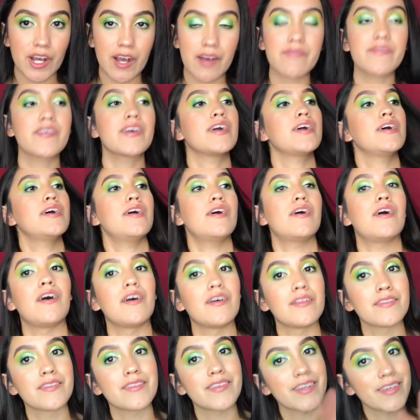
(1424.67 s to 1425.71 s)
off
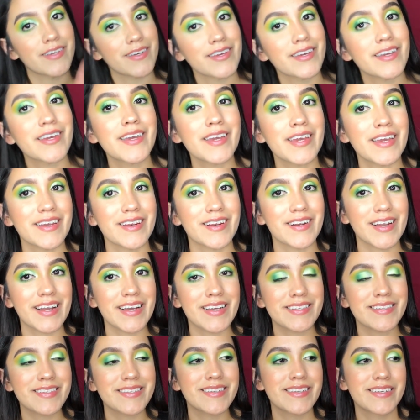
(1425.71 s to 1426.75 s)
on the
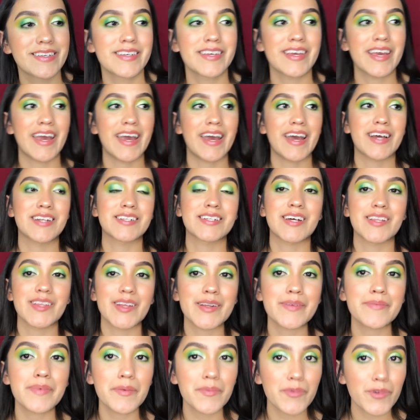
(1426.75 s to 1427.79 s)
internet. and a
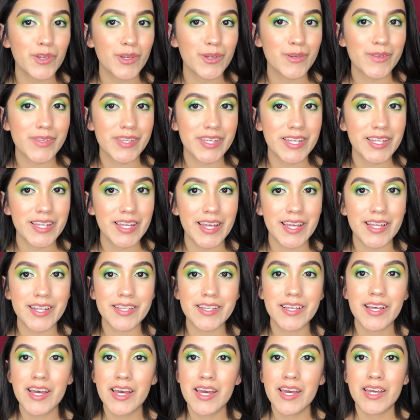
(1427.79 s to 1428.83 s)
lot of people use it,
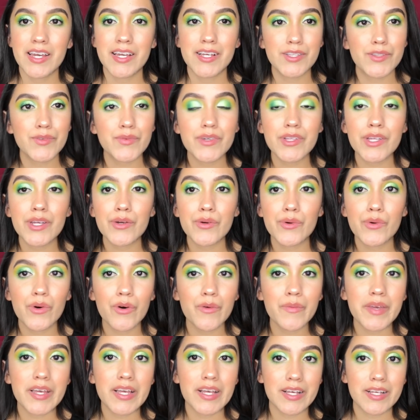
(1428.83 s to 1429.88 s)
and it's really
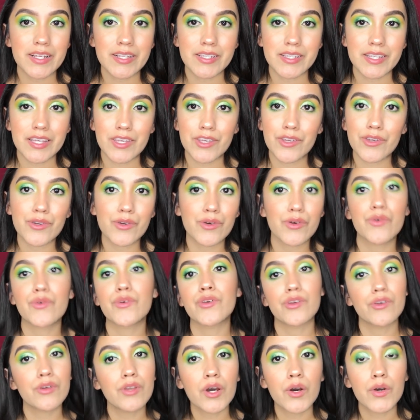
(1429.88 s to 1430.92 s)
cool because
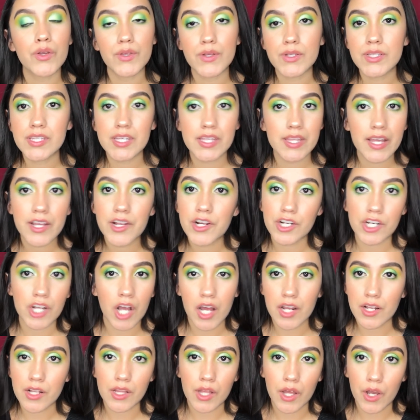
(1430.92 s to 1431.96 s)
you know, you see that you're
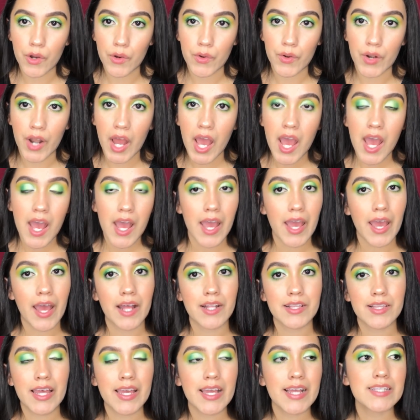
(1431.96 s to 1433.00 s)
not alone.
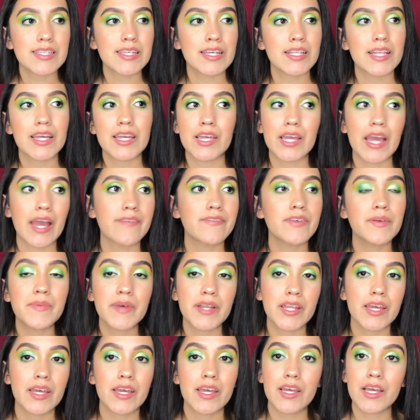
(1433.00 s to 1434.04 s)
And like I said, like
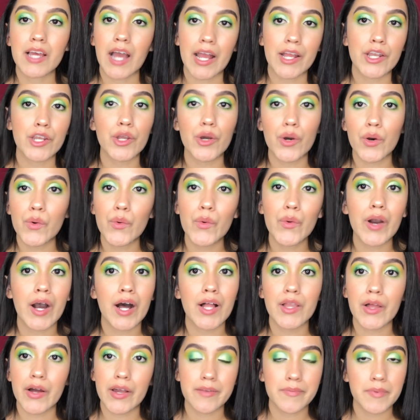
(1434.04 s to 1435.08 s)
everybody, I know a
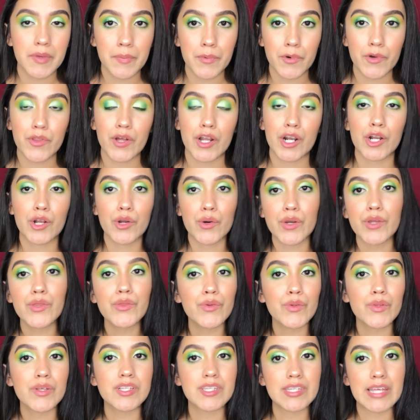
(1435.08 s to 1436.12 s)
lot of people that are going
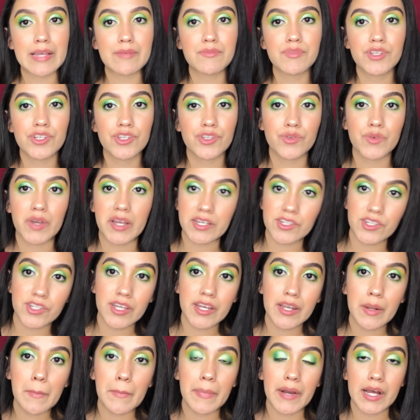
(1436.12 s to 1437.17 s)
through the same
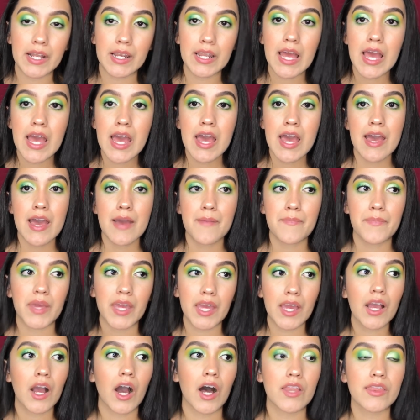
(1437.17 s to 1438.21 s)
situation, but
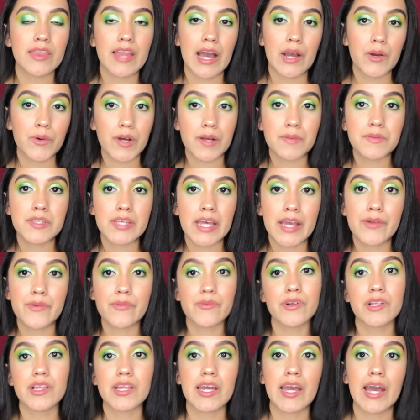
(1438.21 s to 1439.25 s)
being on that website
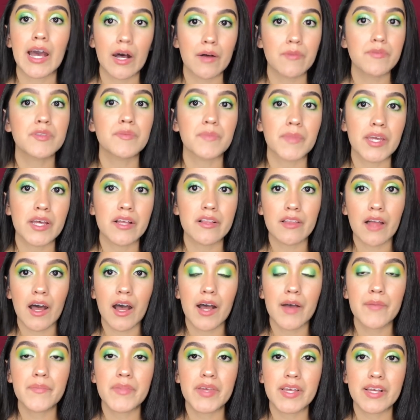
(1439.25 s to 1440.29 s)
really helped me a
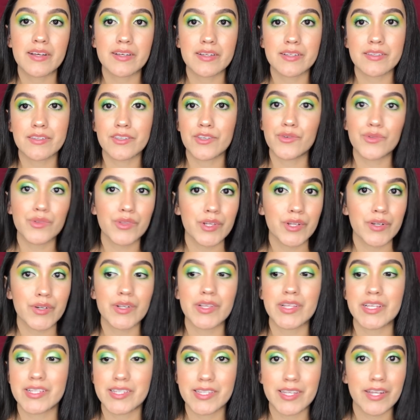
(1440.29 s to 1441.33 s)
lot because you
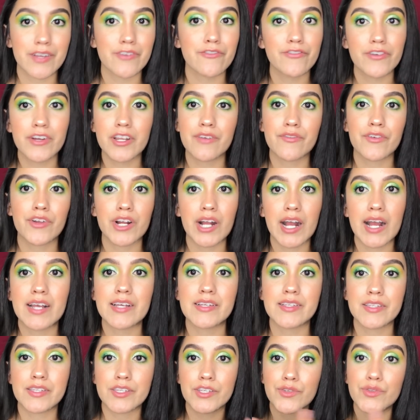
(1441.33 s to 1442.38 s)
literally see it in front of your
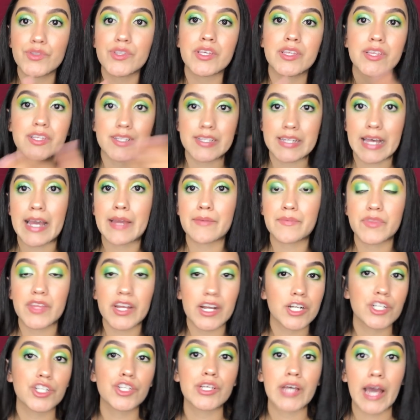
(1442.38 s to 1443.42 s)
eyes. You see
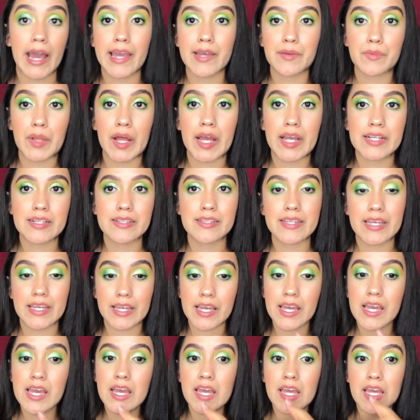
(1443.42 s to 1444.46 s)
their timelines, like